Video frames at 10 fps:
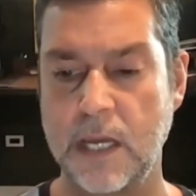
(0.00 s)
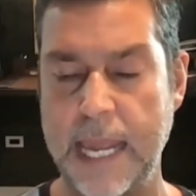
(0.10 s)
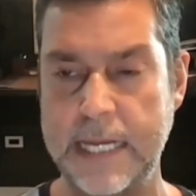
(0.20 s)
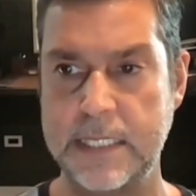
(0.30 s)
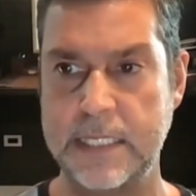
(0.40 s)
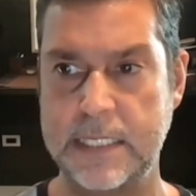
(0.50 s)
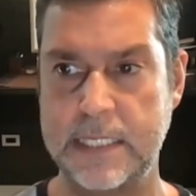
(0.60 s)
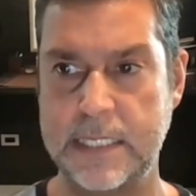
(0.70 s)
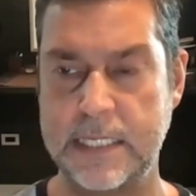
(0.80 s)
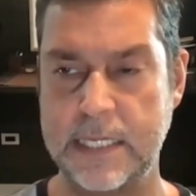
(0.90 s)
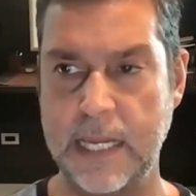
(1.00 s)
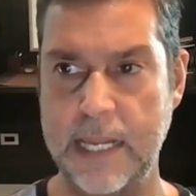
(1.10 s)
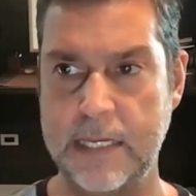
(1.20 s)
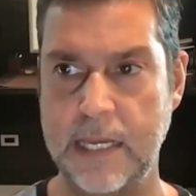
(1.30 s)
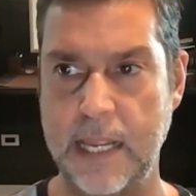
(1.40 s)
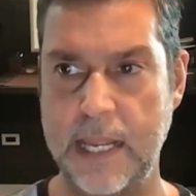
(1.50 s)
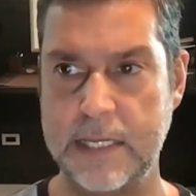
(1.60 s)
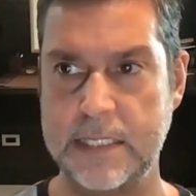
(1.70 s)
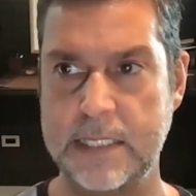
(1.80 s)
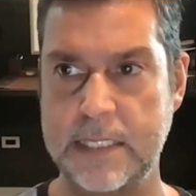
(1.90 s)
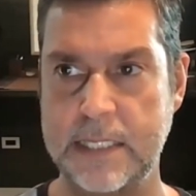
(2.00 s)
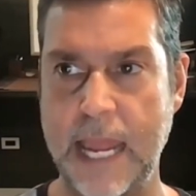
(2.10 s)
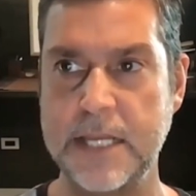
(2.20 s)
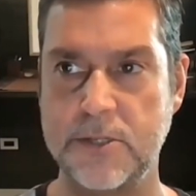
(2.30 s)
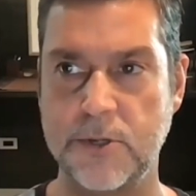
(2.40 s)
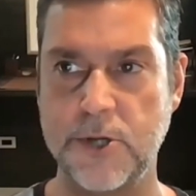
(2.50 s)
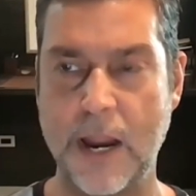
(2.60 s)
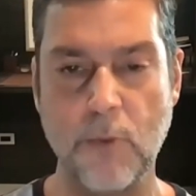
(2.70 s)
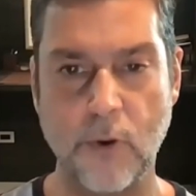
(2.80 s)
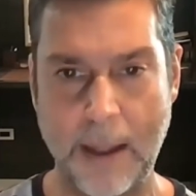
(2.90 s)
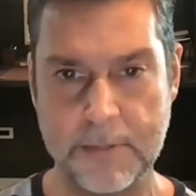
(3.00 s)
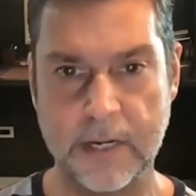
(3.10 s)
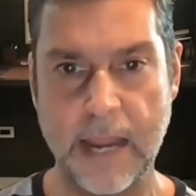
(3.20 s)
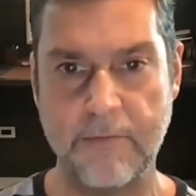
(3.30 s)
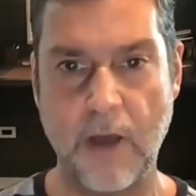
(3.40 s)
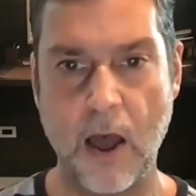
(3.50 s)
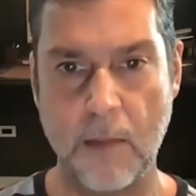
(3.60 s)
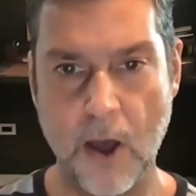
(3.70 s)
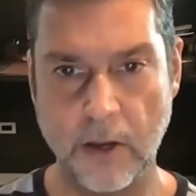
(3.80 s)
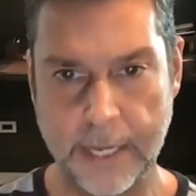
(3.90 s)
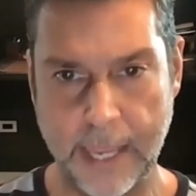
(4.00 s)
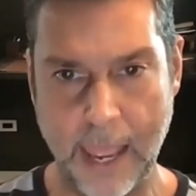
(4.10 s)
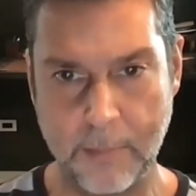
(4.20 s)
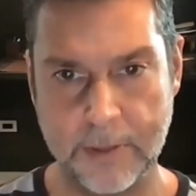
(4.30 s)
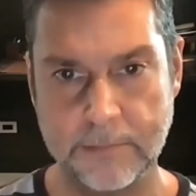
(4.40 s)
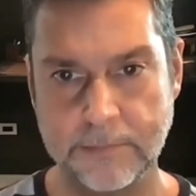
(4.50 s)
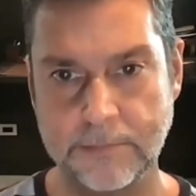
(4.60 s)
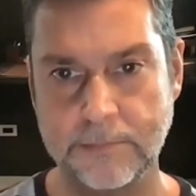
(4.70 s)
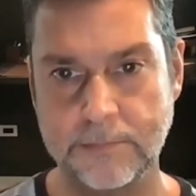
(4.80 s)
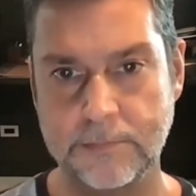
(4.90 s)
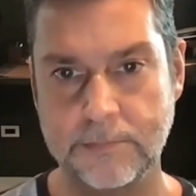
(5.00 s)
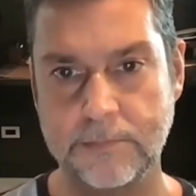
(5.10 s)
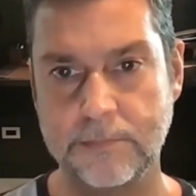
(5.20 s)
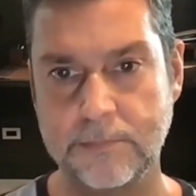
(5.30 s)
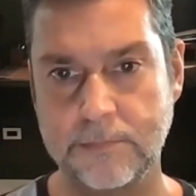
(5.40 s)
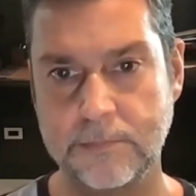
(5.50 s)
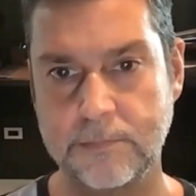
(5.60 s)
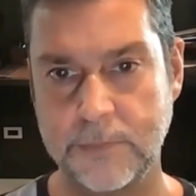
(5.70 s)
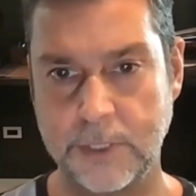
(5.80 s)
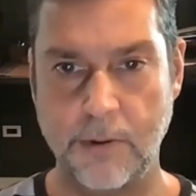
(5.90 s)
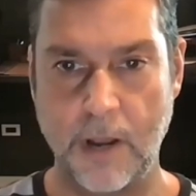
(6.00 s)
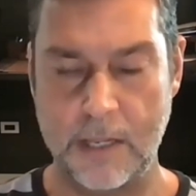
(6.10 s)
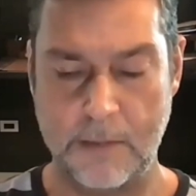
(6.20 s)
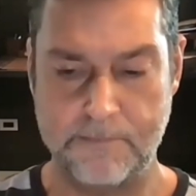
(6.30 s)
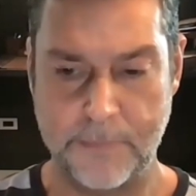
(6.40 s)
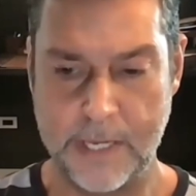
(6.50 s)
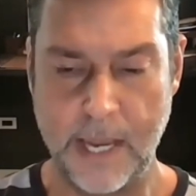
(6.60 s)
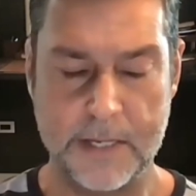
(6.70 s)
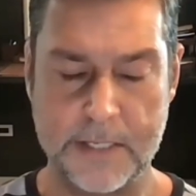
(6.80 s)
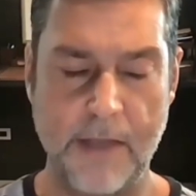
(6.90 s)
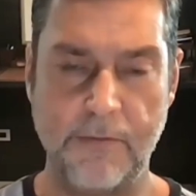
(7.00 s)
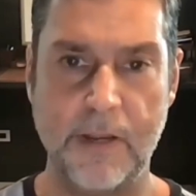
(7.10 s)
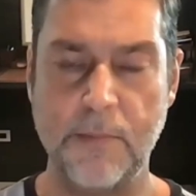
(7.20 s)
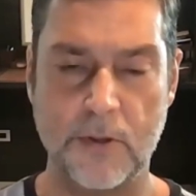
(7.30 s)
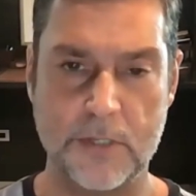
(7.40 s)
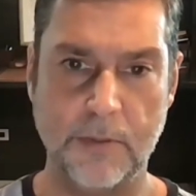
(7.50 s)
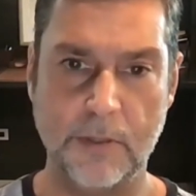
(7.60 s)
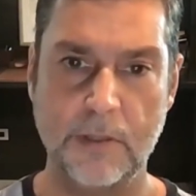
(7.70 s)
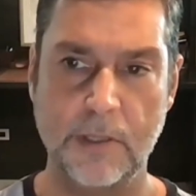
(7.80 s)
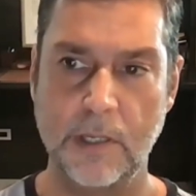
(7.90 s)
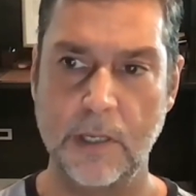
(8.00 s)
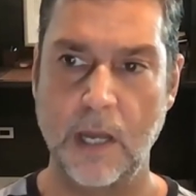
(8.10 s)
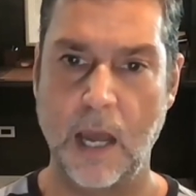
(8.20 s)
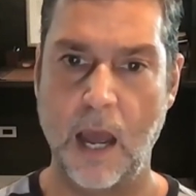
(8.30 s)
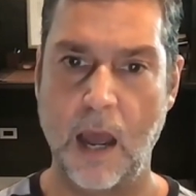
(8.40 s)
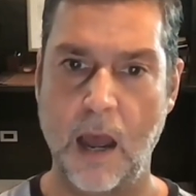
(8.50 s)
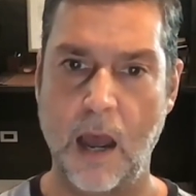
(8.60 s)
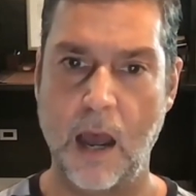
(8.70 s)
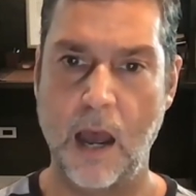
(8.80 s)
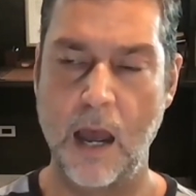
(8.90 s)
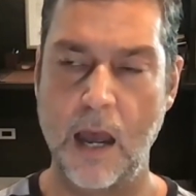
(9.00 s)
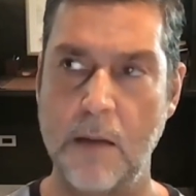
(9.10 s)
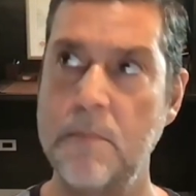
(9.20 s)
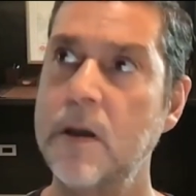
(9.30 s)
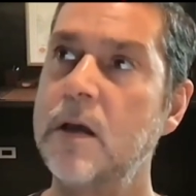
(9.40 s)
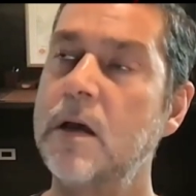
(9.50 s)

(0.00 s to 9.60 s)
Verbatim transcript: It it it tends to attract more capital and have a higher market cap. So uh, yeah, it's definitely possible. Um,